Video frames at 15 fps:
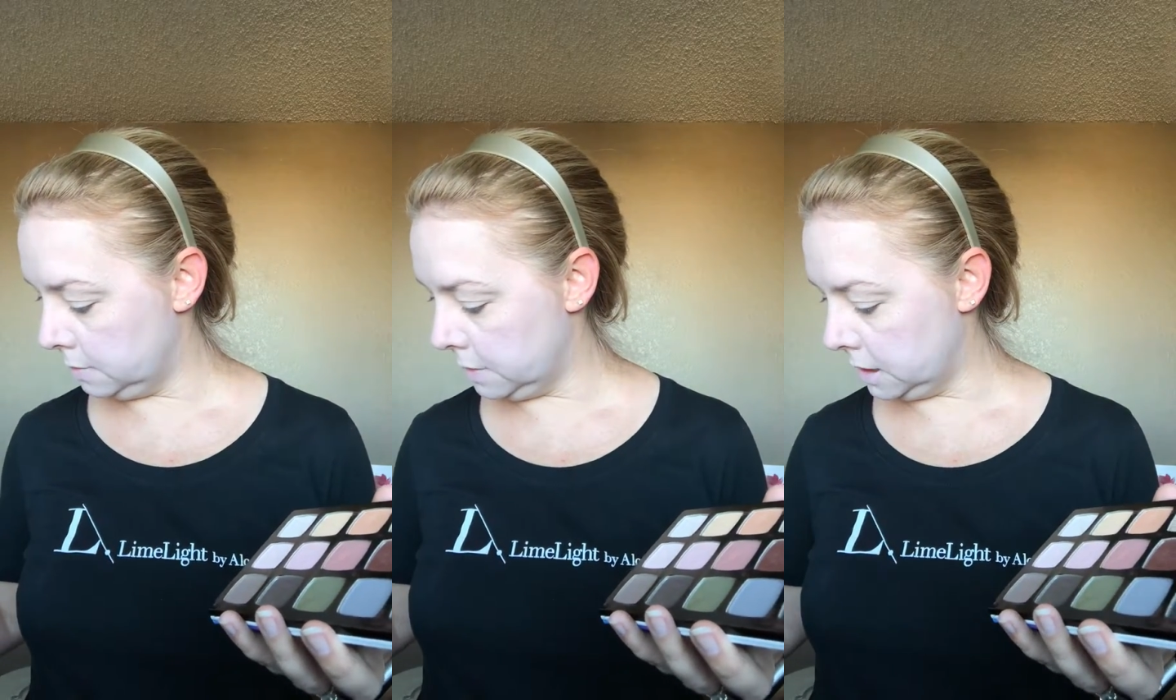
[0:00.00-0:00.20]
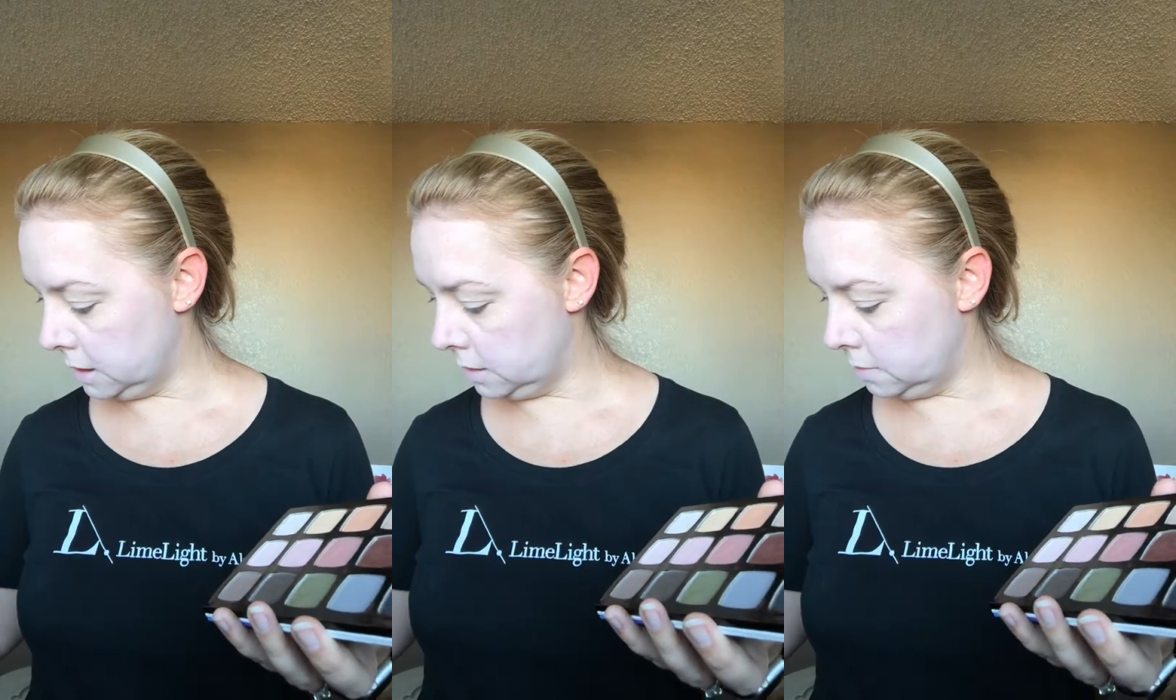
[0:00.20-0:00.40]

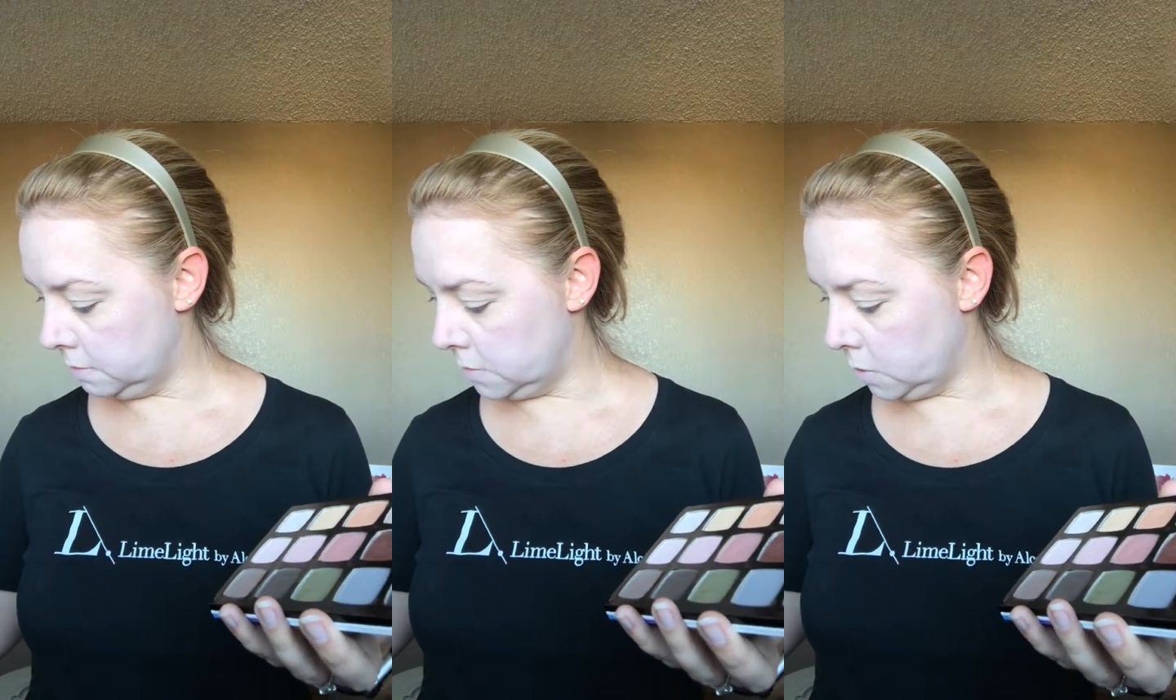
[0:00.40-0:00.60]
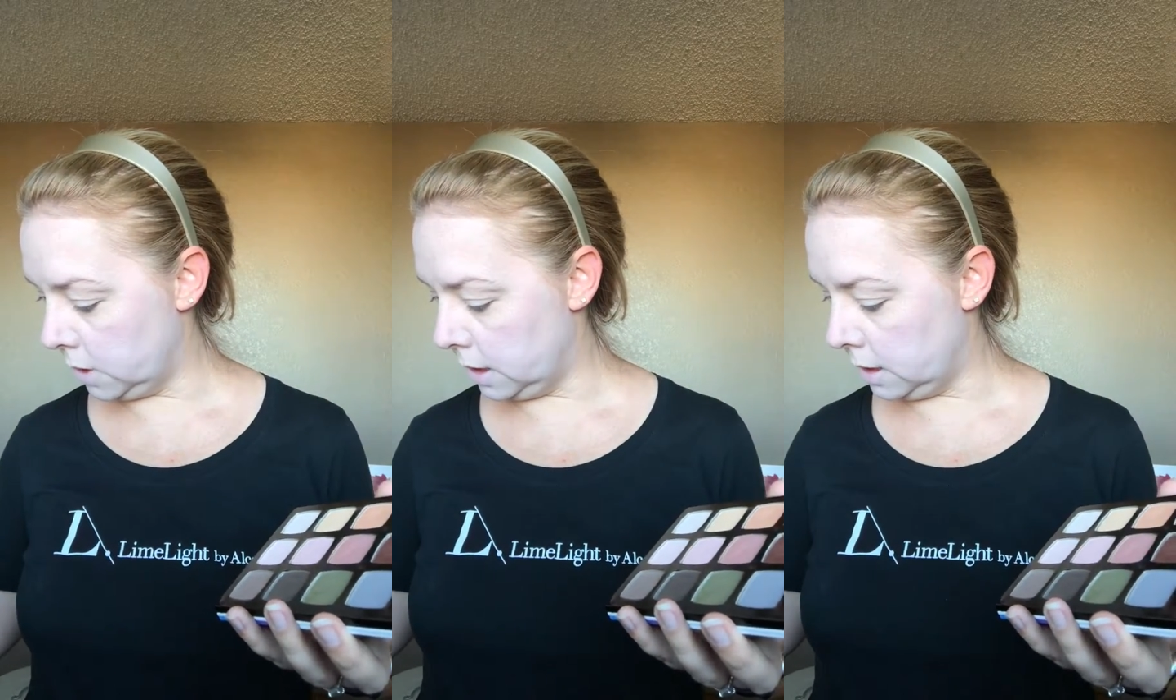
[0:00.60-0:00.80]
my
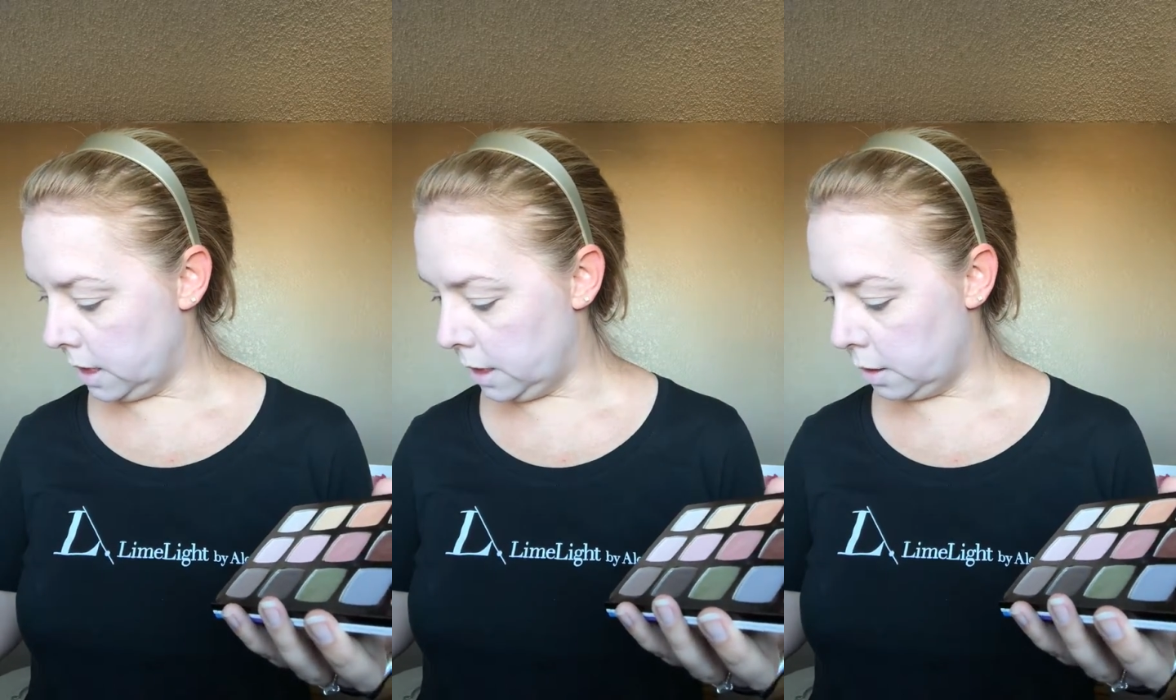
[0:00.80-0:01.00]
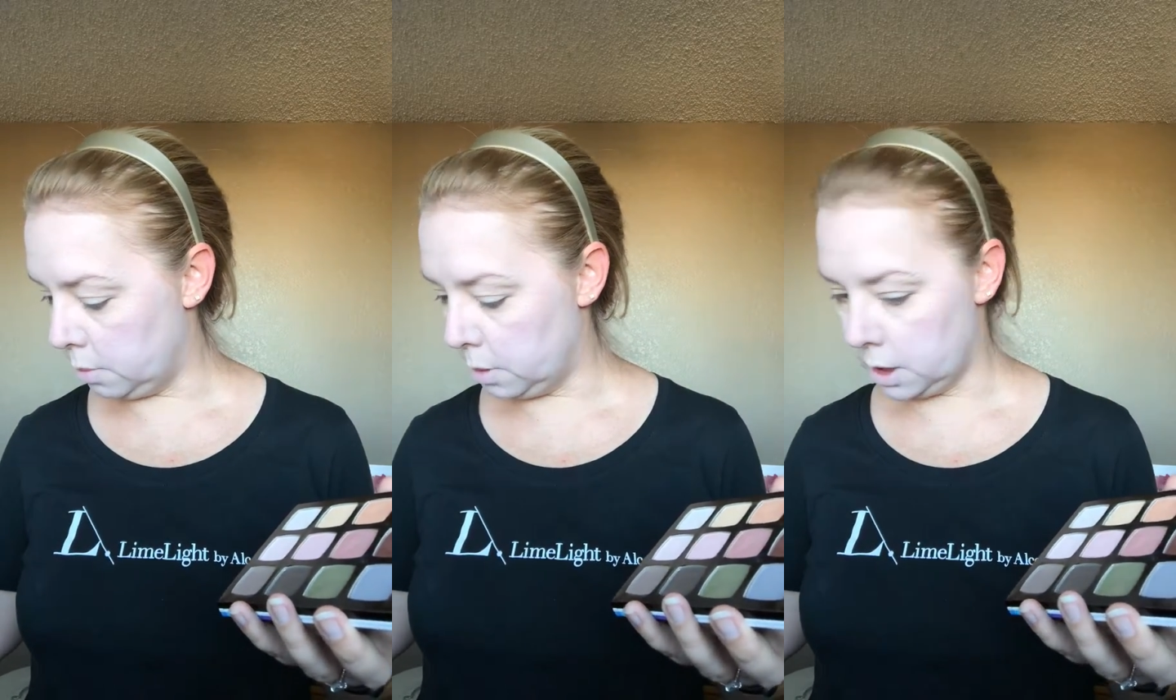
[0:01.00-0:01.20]
smoky
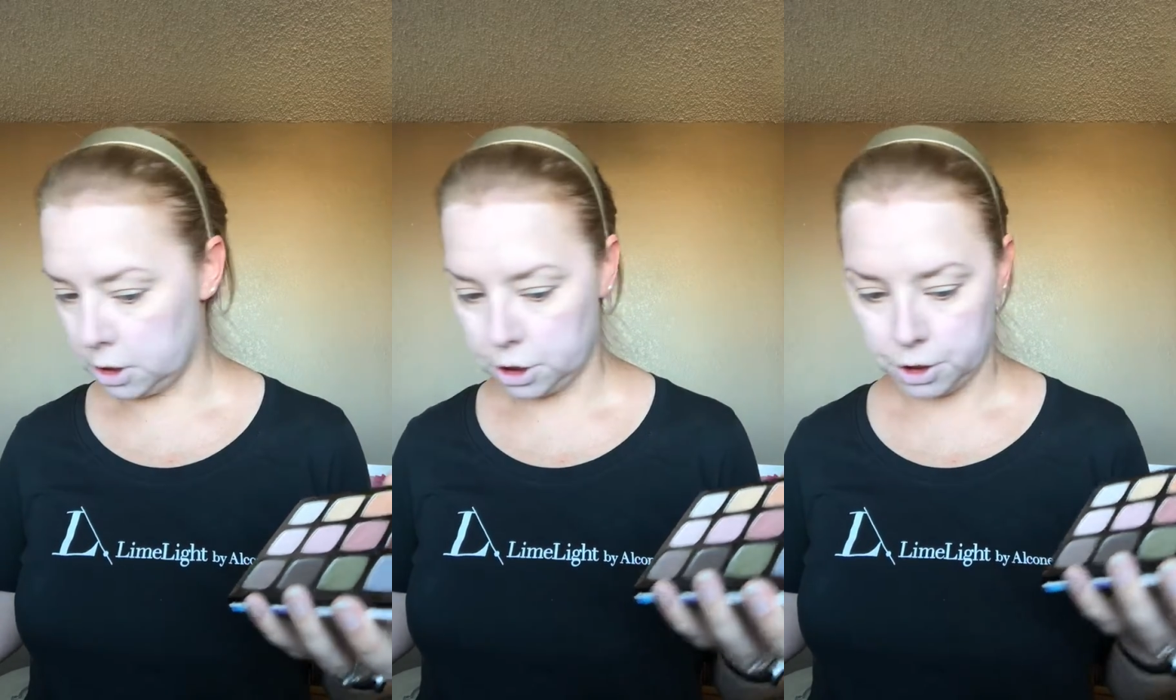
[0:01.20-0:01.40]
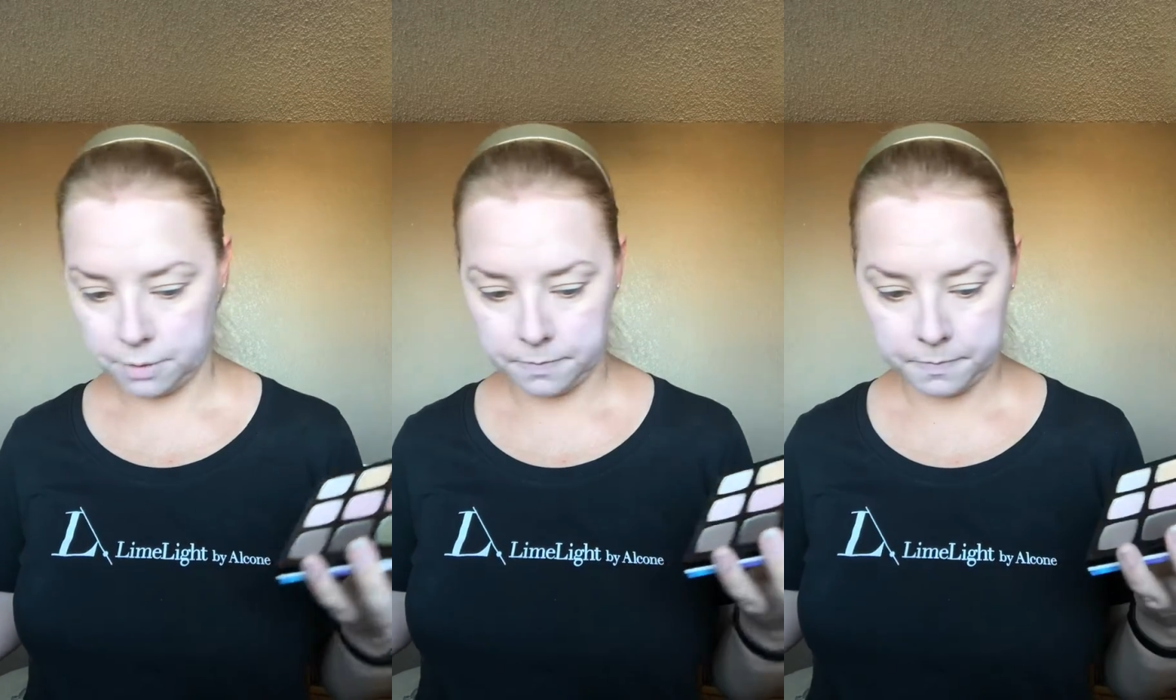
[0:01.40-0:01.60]
liner
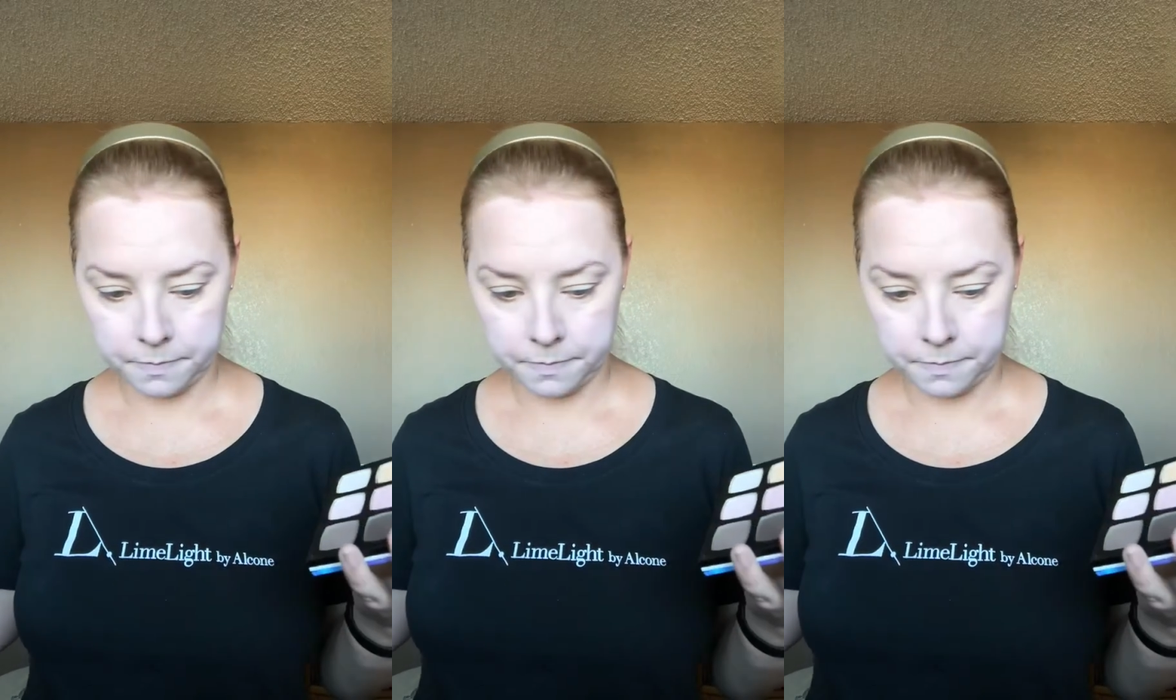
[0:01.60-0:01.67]
brush?